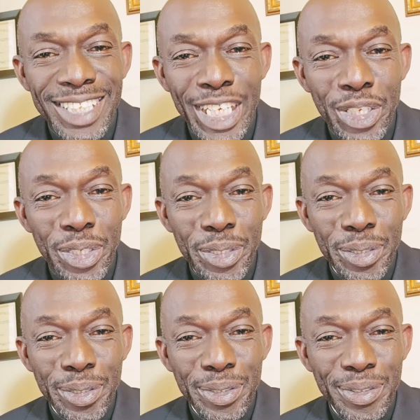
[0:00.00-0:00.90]
Did
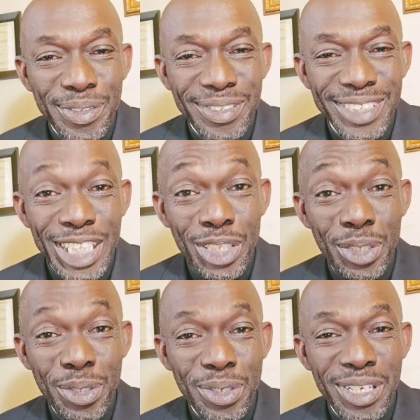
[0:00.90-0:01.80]
you
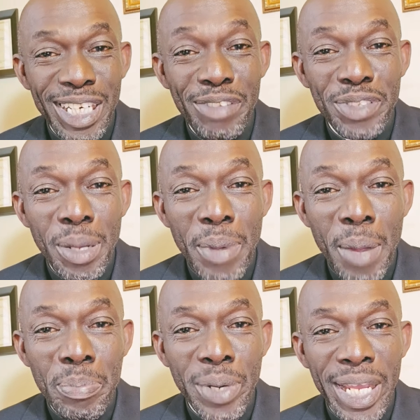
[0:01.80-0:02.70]
lift up
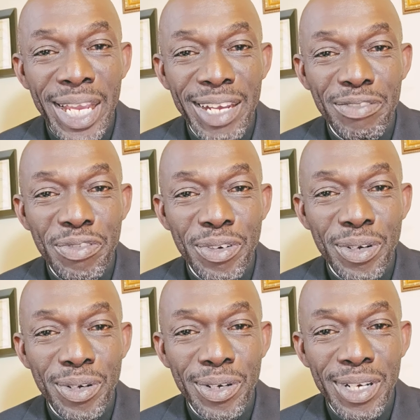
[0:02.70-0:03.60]
a prayer
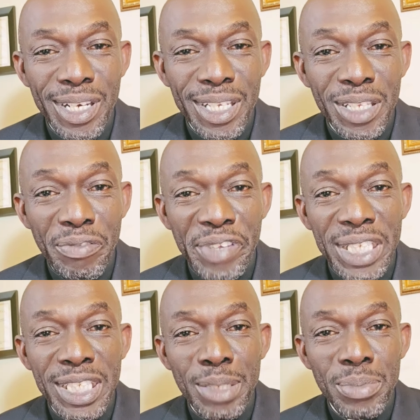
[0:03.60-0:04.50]
for the
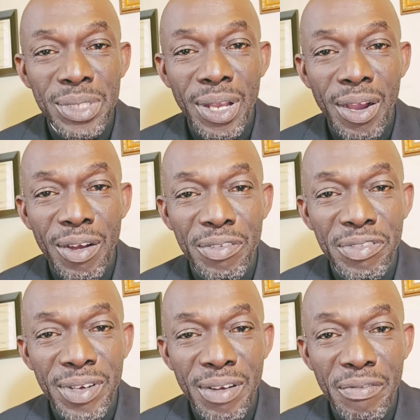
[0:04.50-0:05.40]
victims
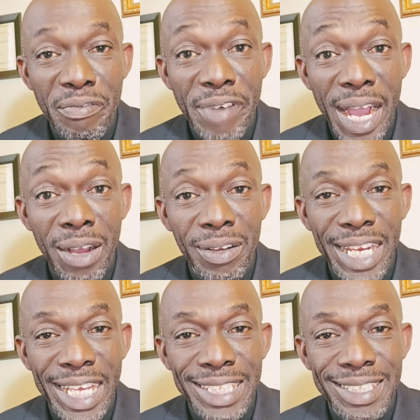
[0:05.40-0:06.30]
of
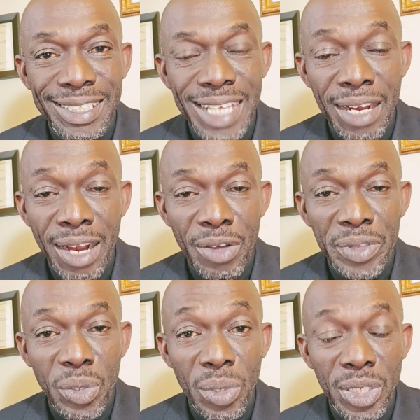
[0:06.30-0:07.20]
violence
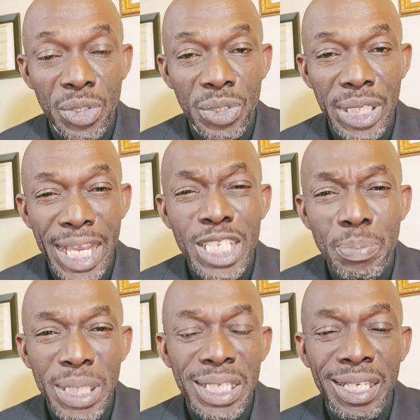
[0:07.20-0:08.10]
around the world today,
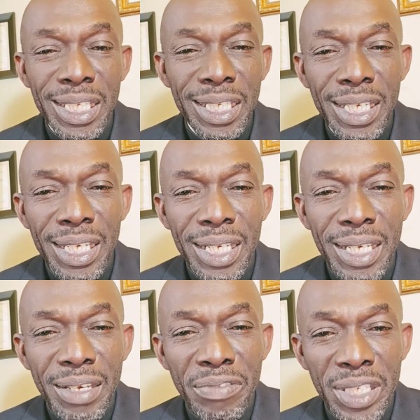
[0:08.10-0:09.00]
especially
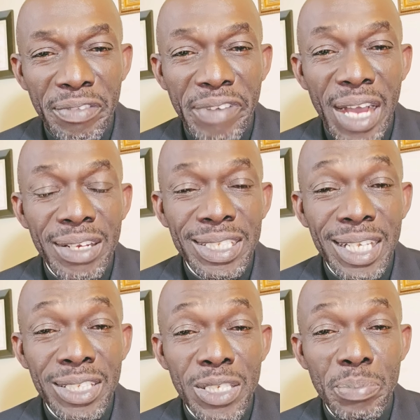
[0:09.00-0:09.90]
for the violence
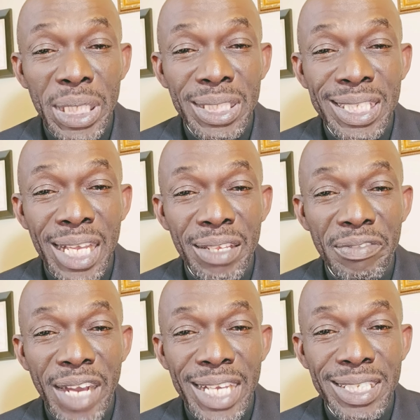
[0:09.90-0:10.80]
that is being
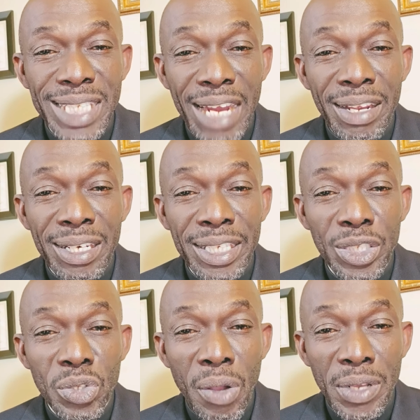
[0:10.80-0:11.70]
televised directly
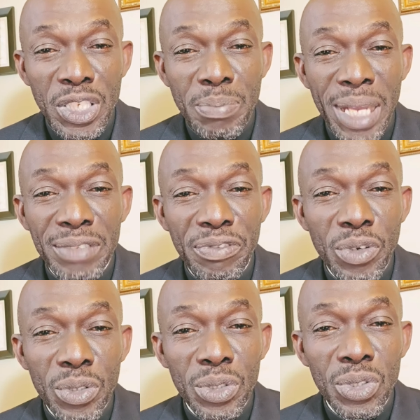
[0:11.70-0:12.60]
into our
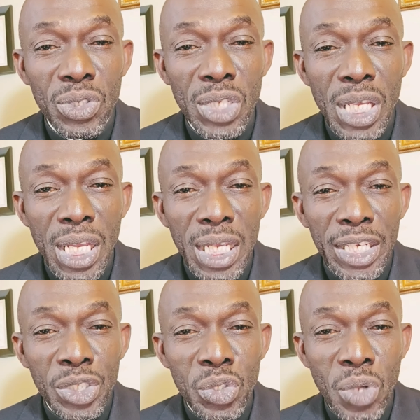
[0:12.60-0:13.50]
smartphones,
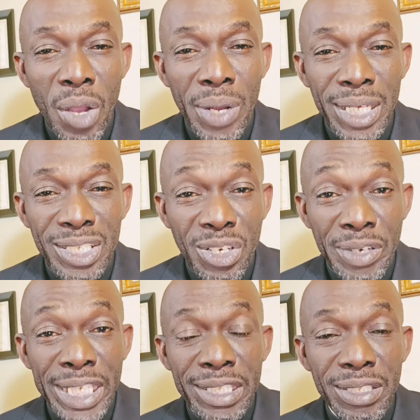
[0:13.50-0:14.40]
into our
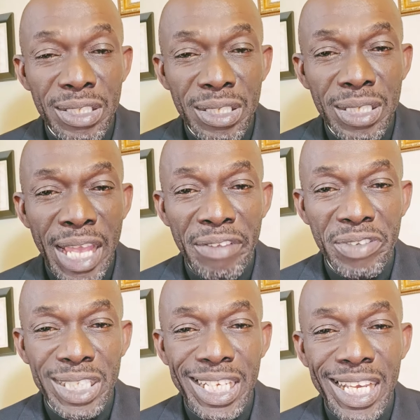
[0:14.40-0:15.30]
screens
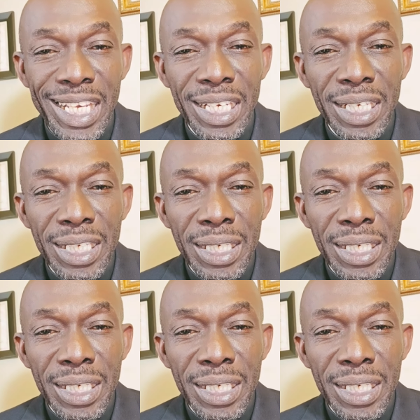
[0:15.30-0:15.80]
every day?